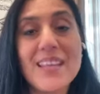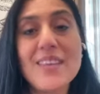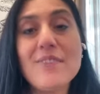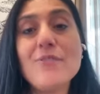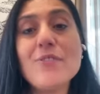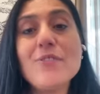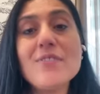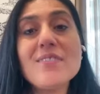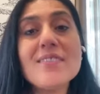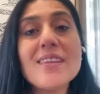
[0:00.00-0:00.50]

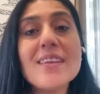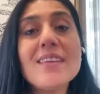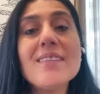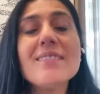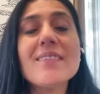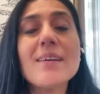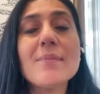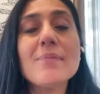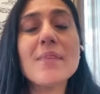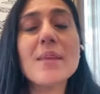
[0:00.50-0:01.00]
if you're
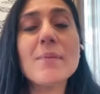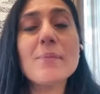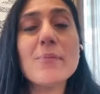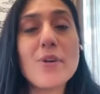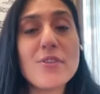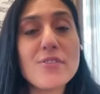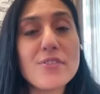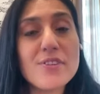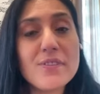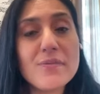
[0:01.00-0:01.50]
seeing something
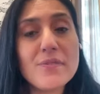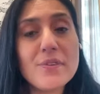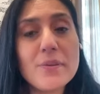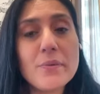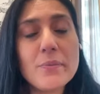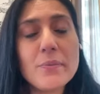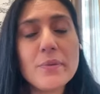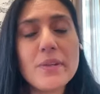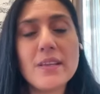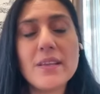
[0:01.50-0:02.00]
positive
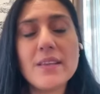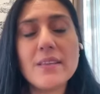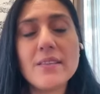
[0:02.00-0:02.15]
in,